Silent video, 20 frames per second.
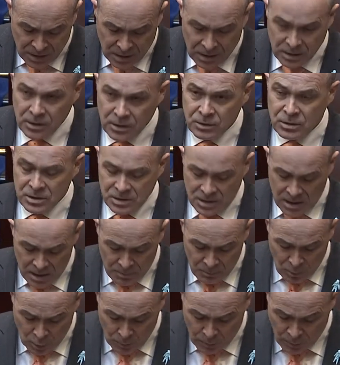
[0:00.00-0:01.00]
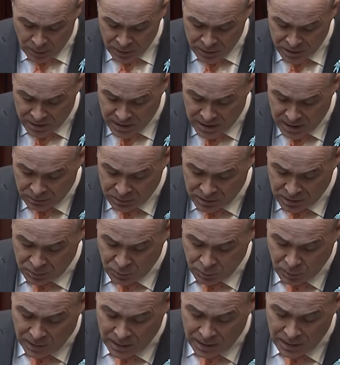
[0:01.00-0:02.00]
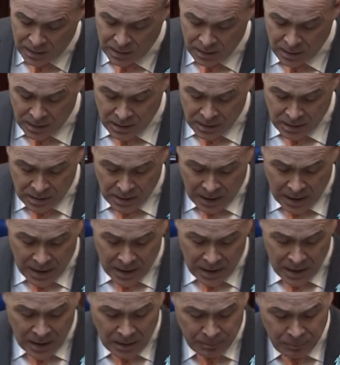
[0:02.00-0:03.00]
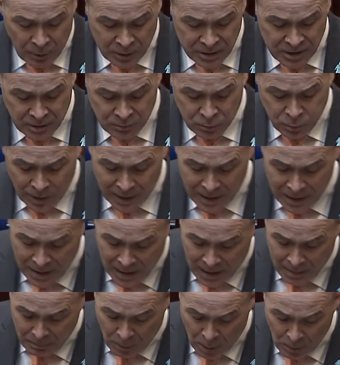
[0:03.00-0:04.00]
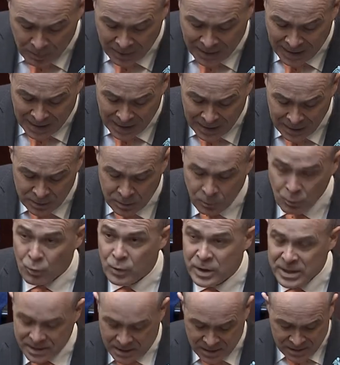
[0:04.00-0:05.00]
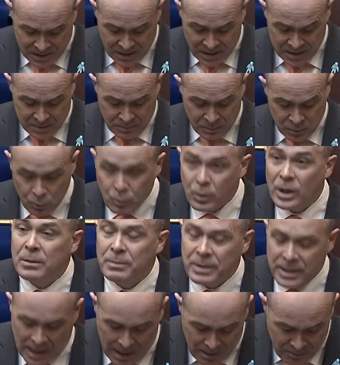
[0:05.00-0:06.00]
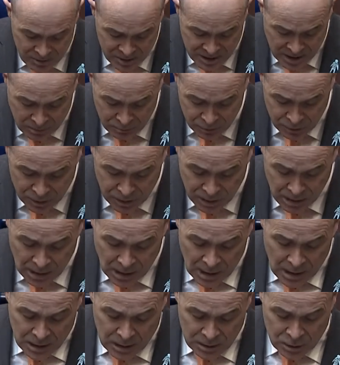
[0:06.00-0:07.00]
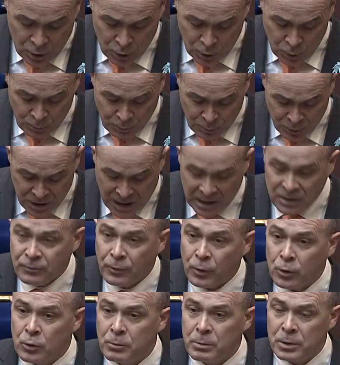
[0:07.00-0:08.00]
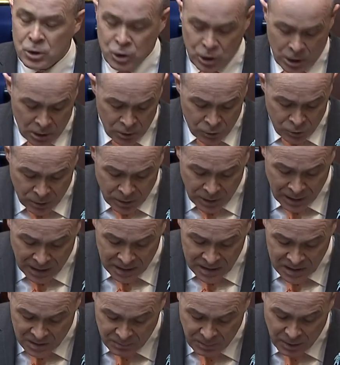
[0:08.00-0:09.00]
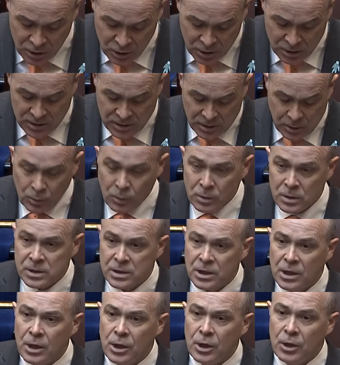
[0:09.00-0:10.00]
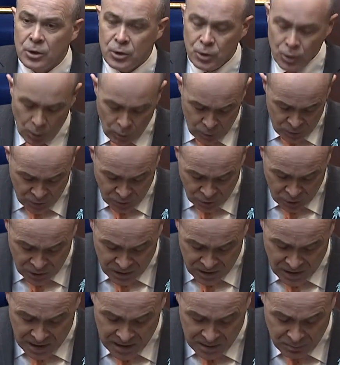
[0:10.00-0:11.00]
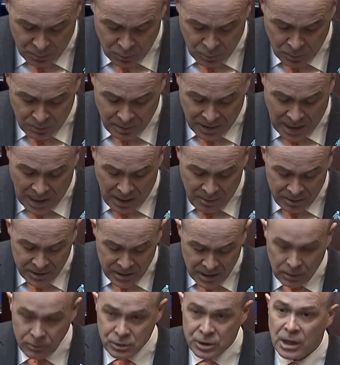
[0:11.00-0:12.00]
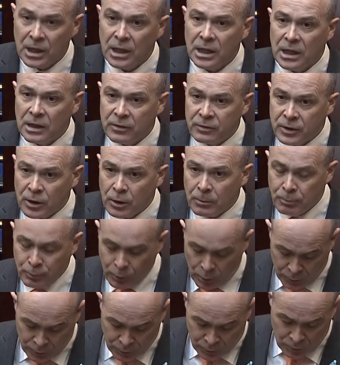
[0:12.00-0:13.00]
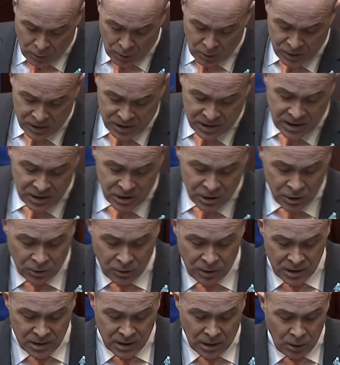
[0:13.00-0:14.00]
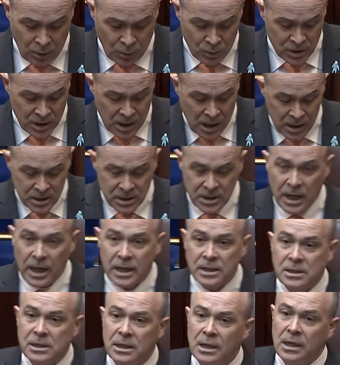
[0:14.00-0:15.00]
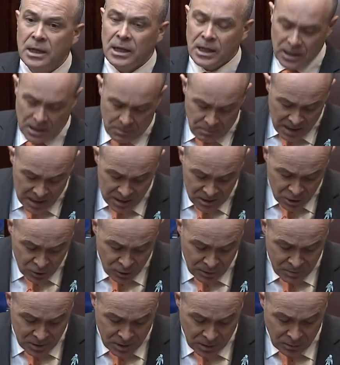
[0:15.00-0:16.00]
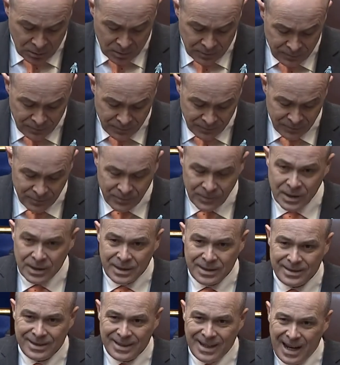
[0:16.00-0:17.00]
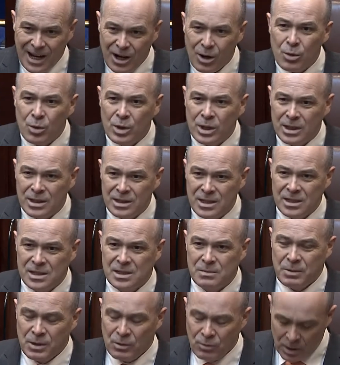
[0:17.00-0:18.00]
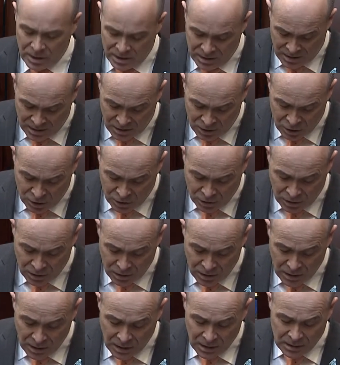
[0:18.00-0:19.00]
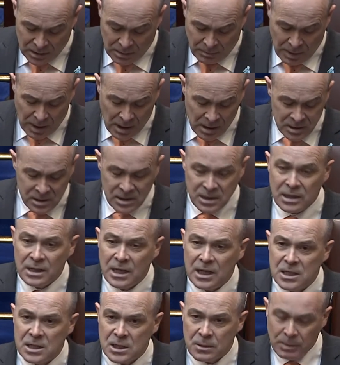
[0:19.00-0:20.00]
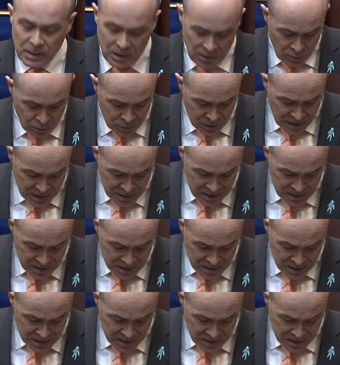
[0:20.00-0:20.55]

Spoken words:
Now, the CMO pointed out that while a public health risk assessment will be carried out to protect vulnerable children in special schools, no such assessment will be carried out if their brother or sister is a close contact in a mainstream school. How can this be right, Taoiseach? The policy needs to be looked at